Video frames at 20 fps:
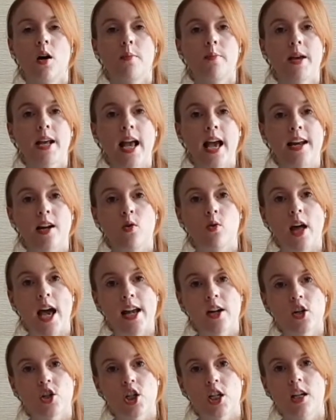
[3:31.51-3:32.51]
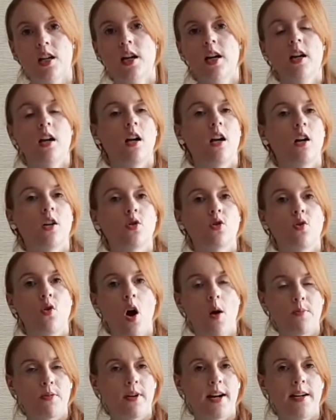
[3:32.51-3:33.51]
mechanical energy uh, to
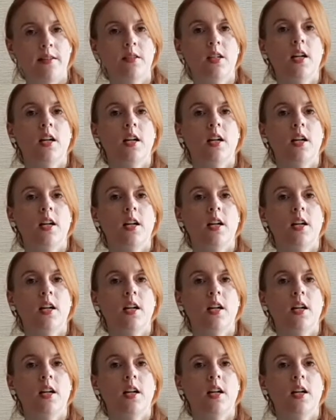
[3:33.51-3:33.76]
operate